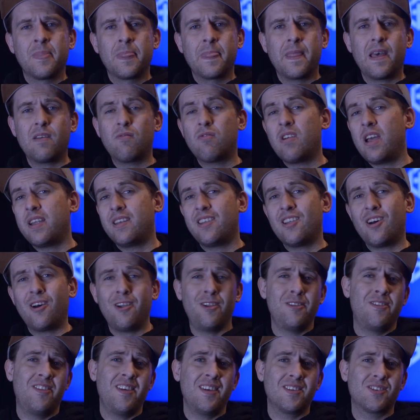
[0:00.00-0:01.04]
And right
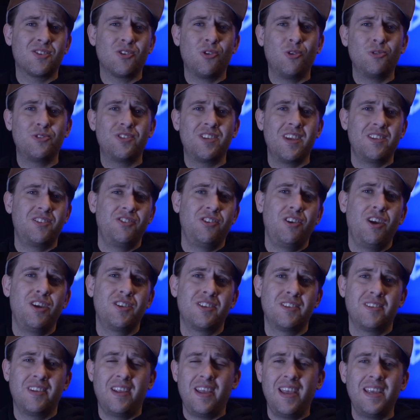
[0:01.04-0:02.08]
now, this whole
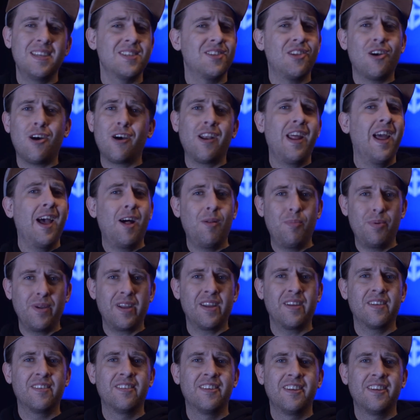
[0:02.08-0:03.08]
situation is not helping.